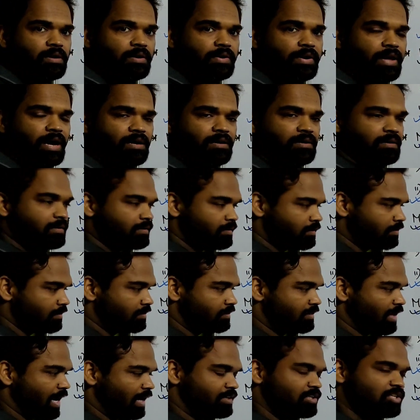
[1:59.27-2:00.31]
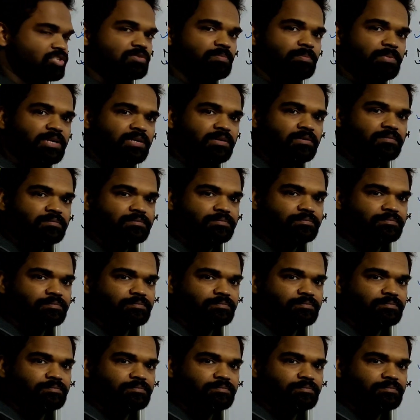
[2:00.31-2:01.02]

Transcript: Done. That is mean.